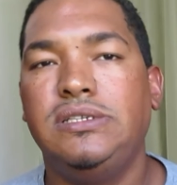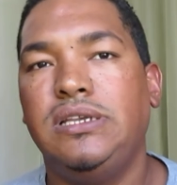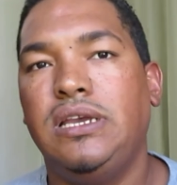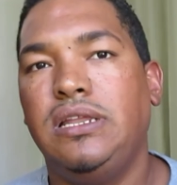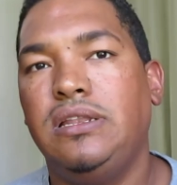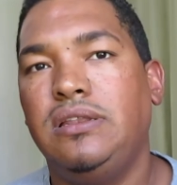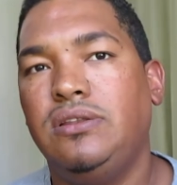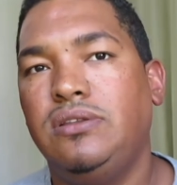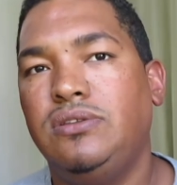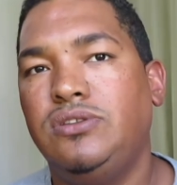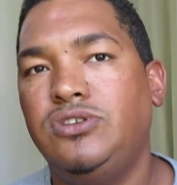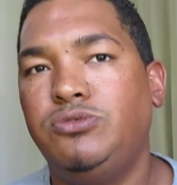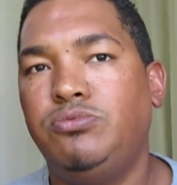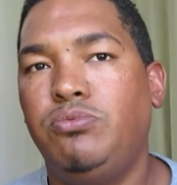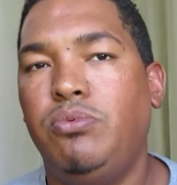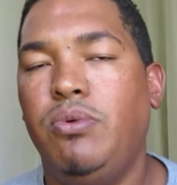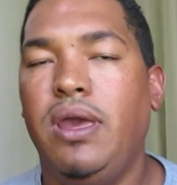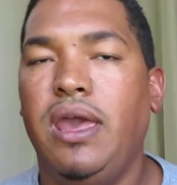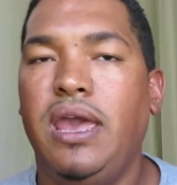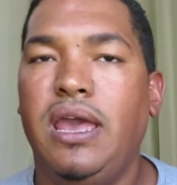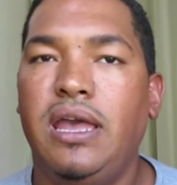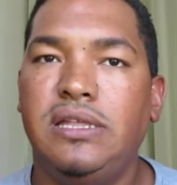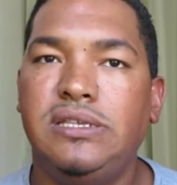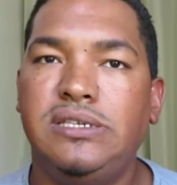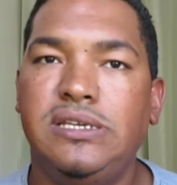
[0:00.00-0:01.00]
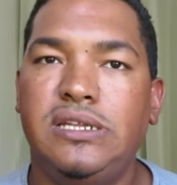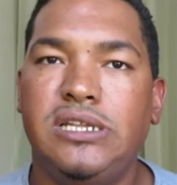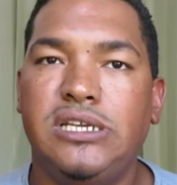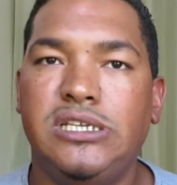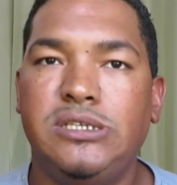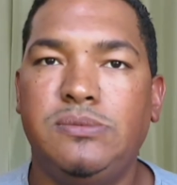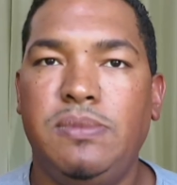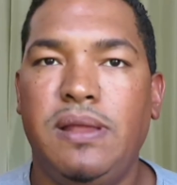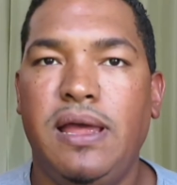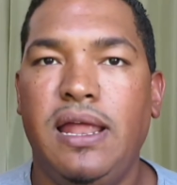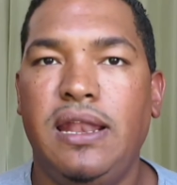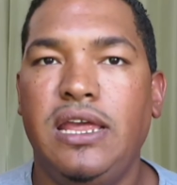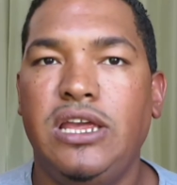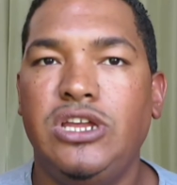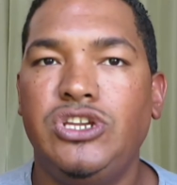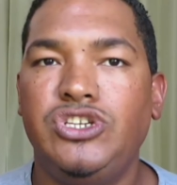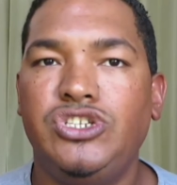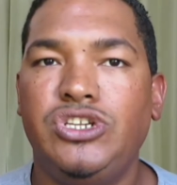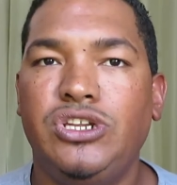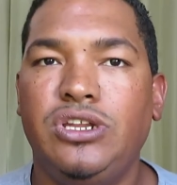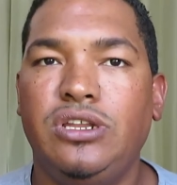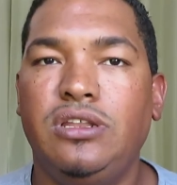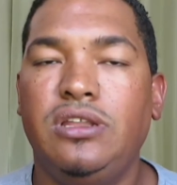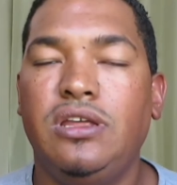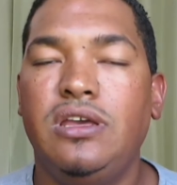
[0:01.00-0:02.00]
on my channel,
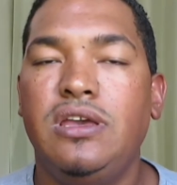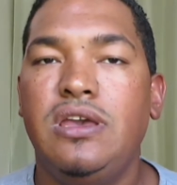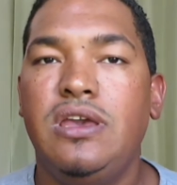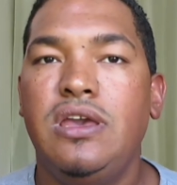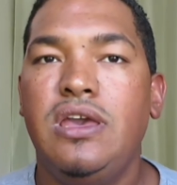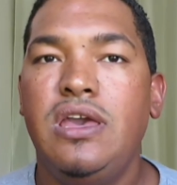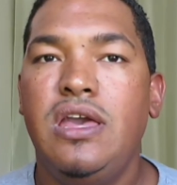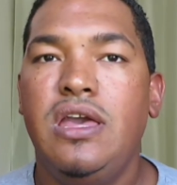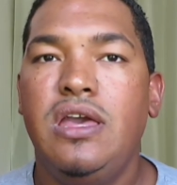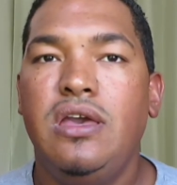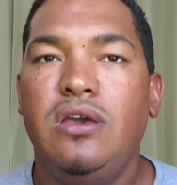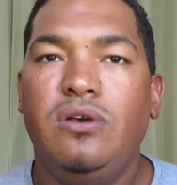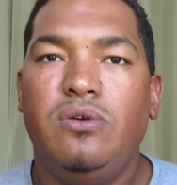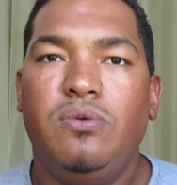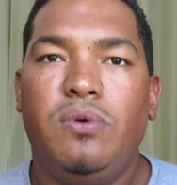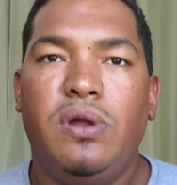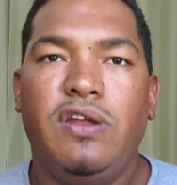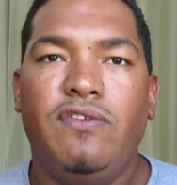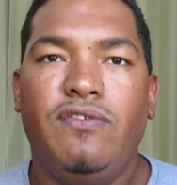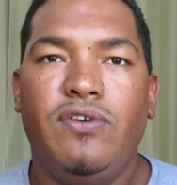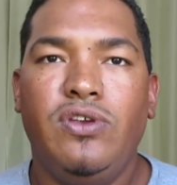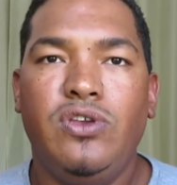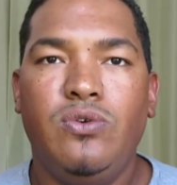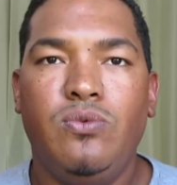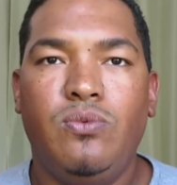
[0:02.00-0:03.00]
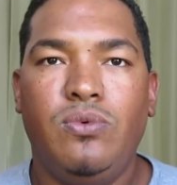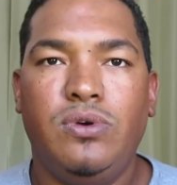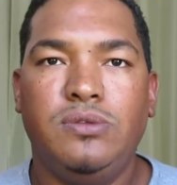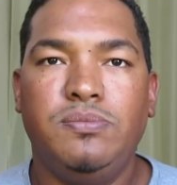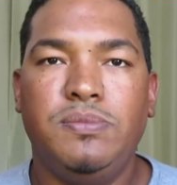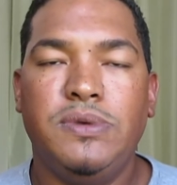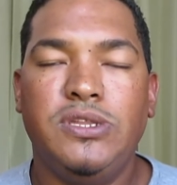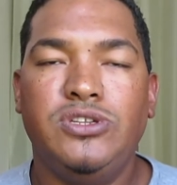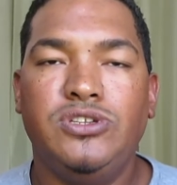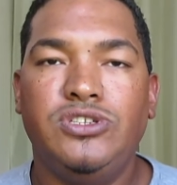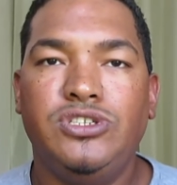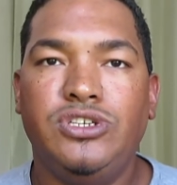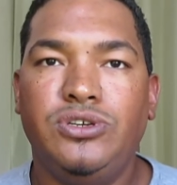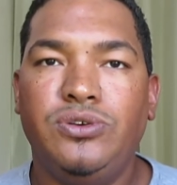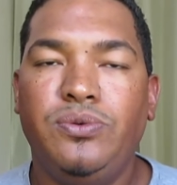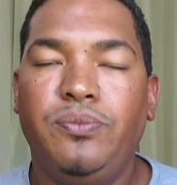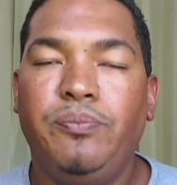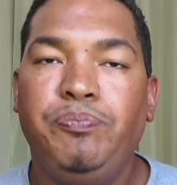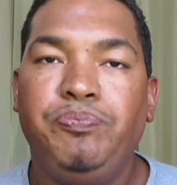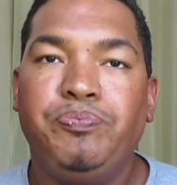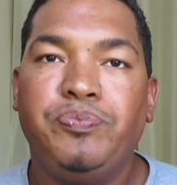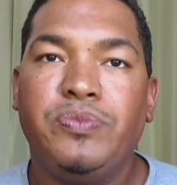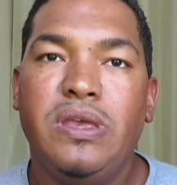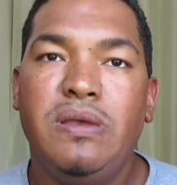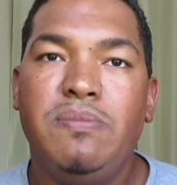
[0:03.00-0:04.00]
information, whatever you want me to do,
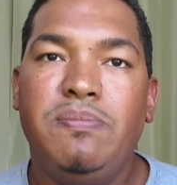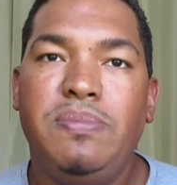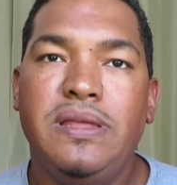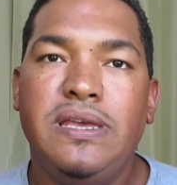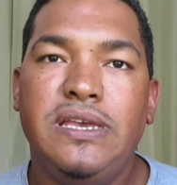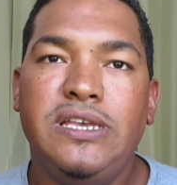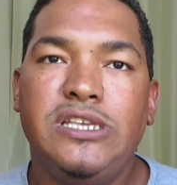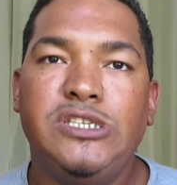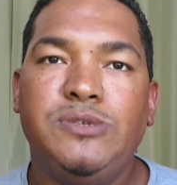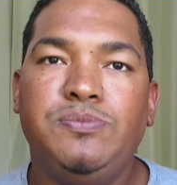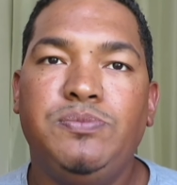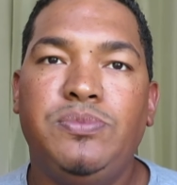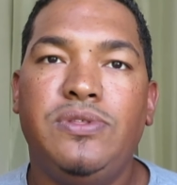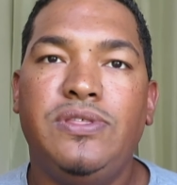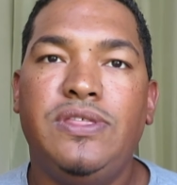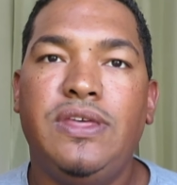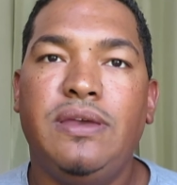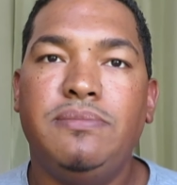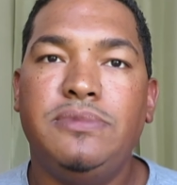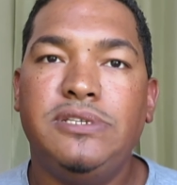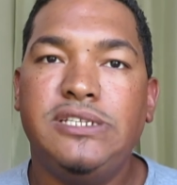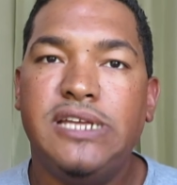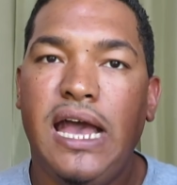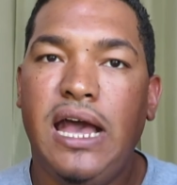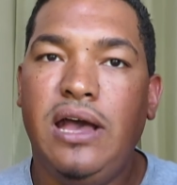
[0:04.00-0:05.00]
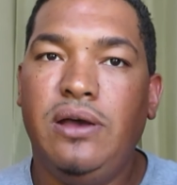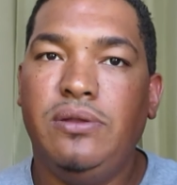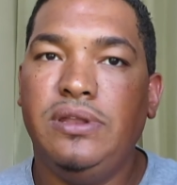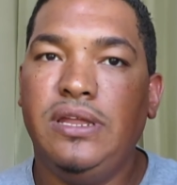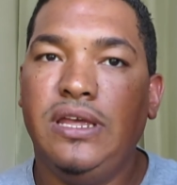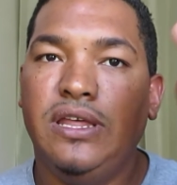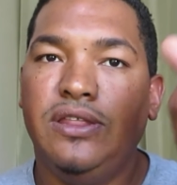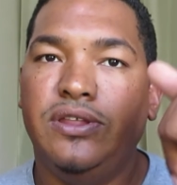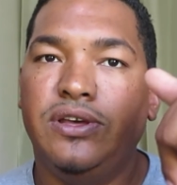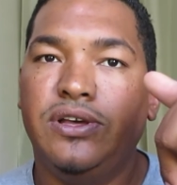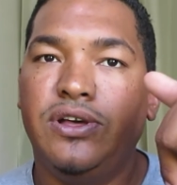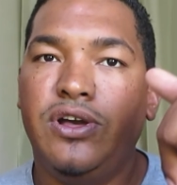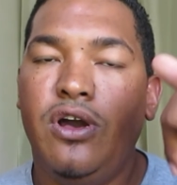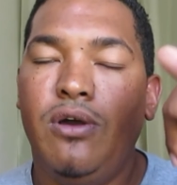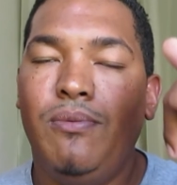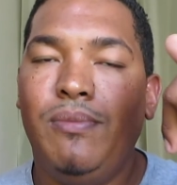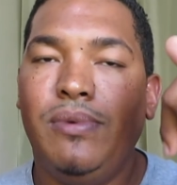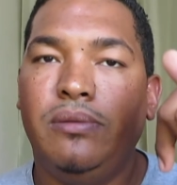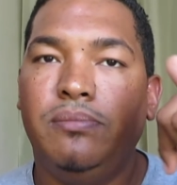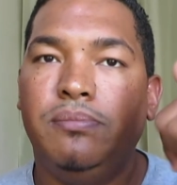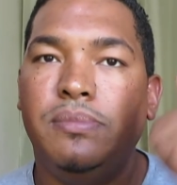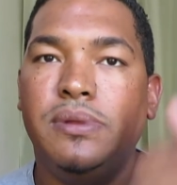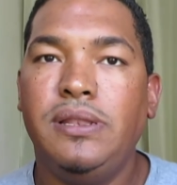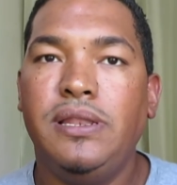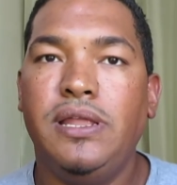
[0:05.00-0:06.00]
please put them down in the
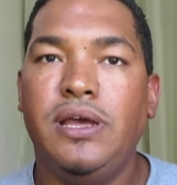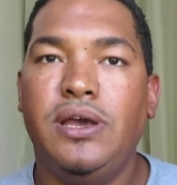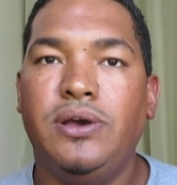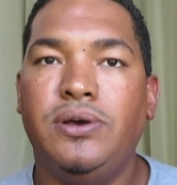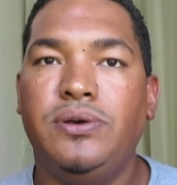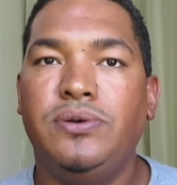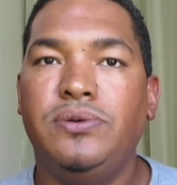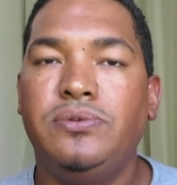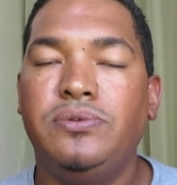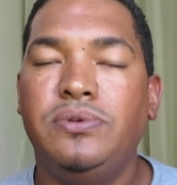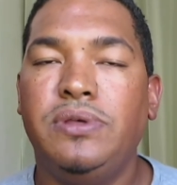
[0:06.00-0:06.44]
comment below.